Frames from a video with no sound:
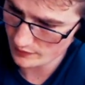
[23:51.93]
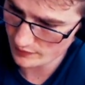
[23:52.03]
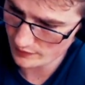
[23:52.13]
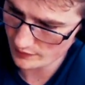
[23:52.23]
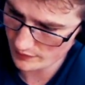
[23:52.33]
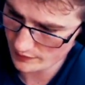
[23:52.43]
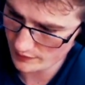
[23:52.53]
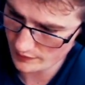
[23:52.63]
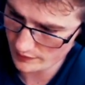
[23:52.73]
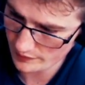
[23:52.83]
I
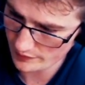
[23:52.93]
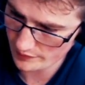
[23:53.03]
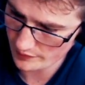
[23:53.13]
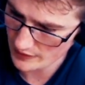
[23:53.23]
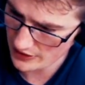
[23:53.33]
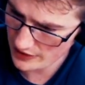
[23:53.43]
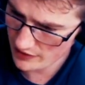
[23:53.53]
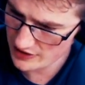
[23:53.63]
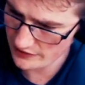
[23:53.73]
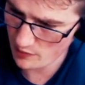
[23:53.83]
think I've
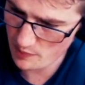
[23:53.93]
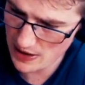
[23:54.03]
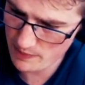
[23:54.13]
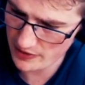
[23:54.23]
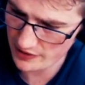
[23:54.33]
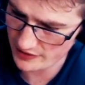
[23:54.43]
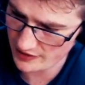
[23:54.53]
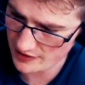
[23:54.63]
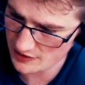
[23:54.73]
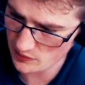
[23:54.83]
got a different paper here
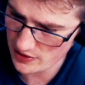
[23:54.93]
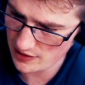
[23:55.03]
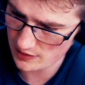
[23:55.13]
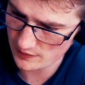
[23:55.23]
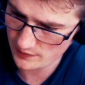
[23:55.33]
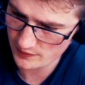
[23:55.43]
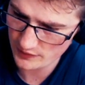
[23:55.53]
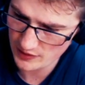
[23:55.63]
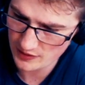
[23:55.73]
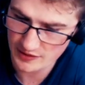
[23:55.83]
today as well.
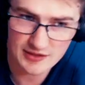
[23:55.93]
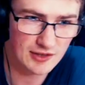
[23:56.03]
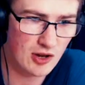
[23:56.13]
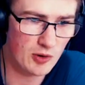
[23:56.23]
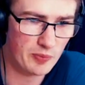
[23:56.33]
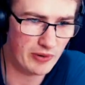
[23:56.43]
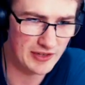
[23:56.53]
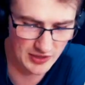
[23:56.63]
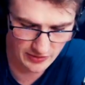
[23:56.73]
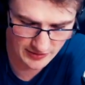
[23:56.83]
This is a cold
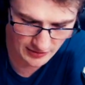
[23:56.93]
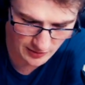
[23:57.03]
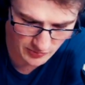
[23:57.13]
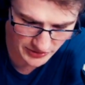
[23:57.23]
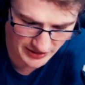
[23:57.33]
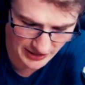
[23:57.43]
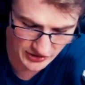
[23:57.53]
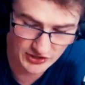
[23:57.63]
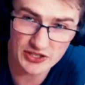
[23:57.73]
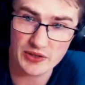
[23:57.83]
press, so there's a little more
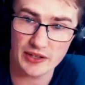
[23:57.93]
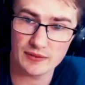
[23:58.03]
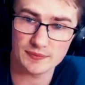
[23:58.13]
texture to it.